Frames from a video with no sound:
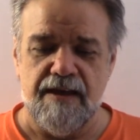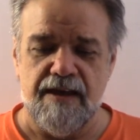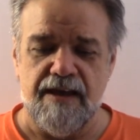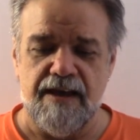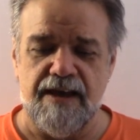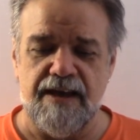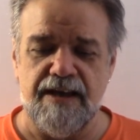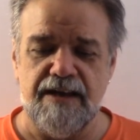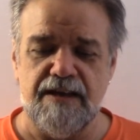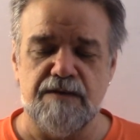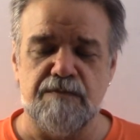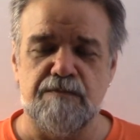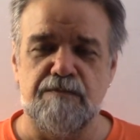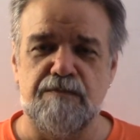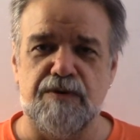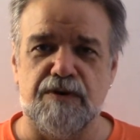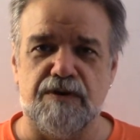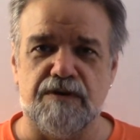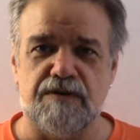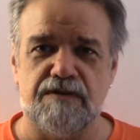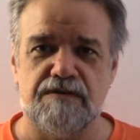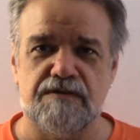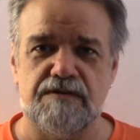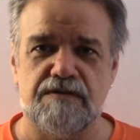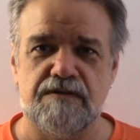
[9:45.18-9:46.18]
eight
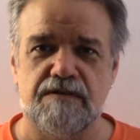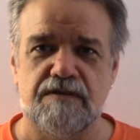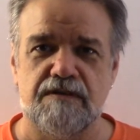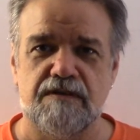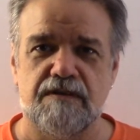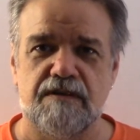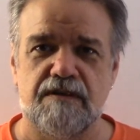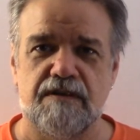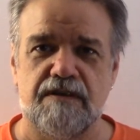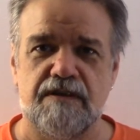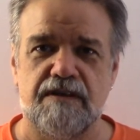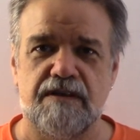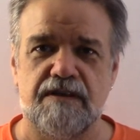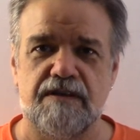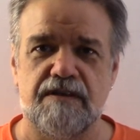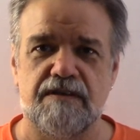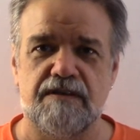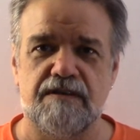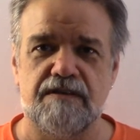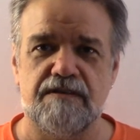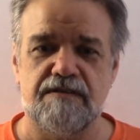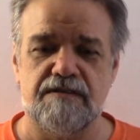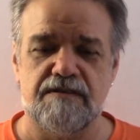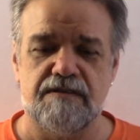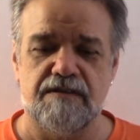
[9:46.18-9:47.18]
books
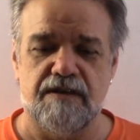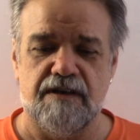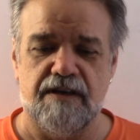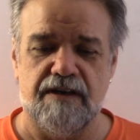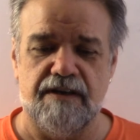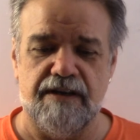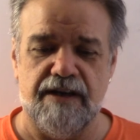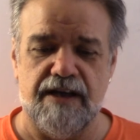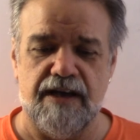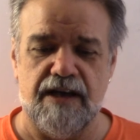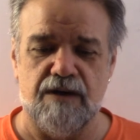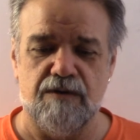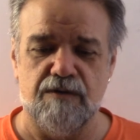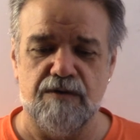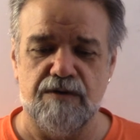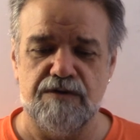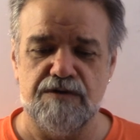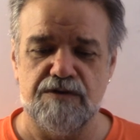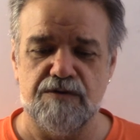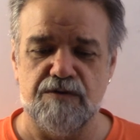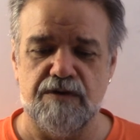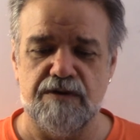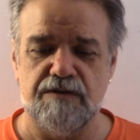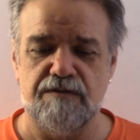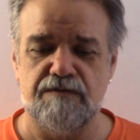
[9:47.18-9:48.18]
is an hour and
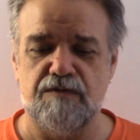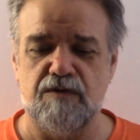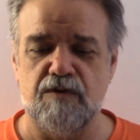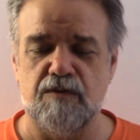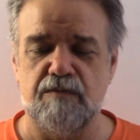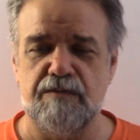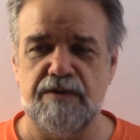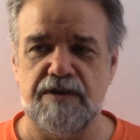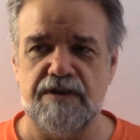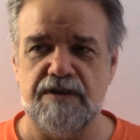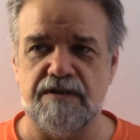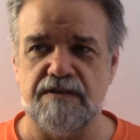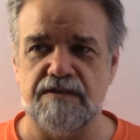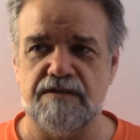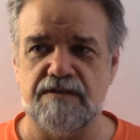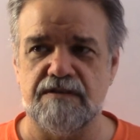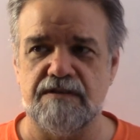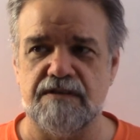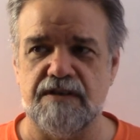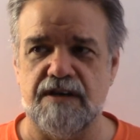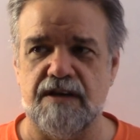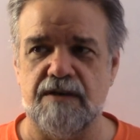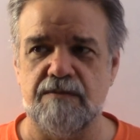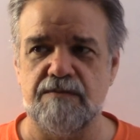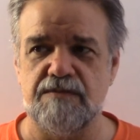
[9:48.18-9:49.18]
24 minutes
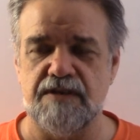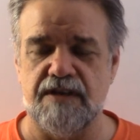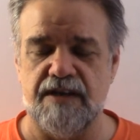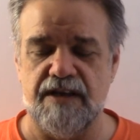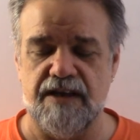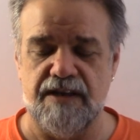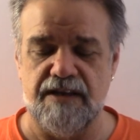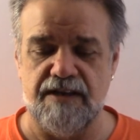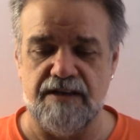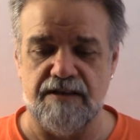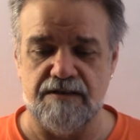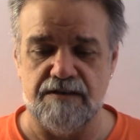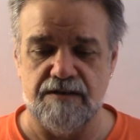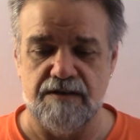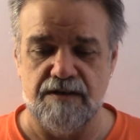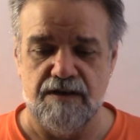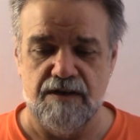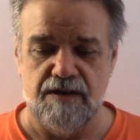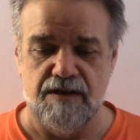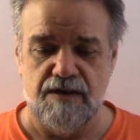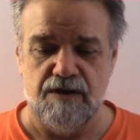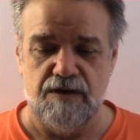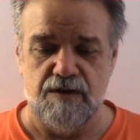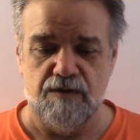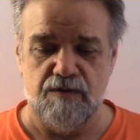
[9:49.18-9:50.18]
times 8,
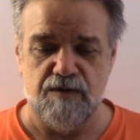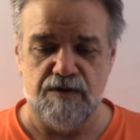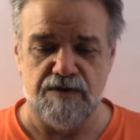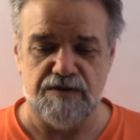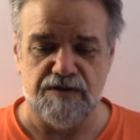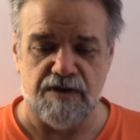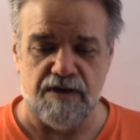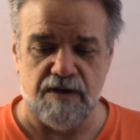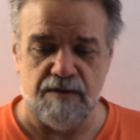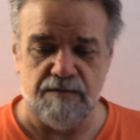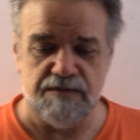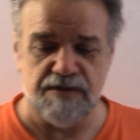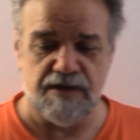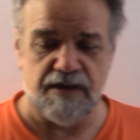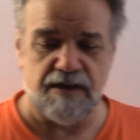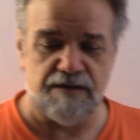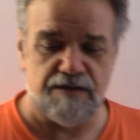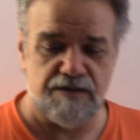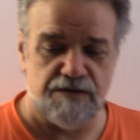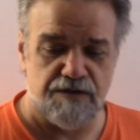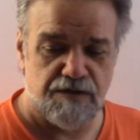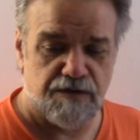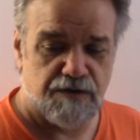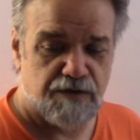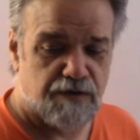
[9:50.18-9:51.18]
which comes out
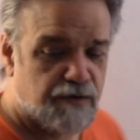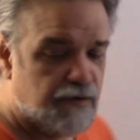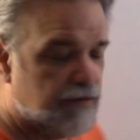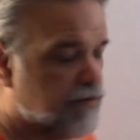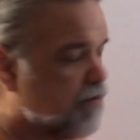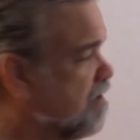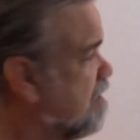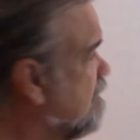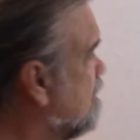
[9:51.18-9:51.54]
to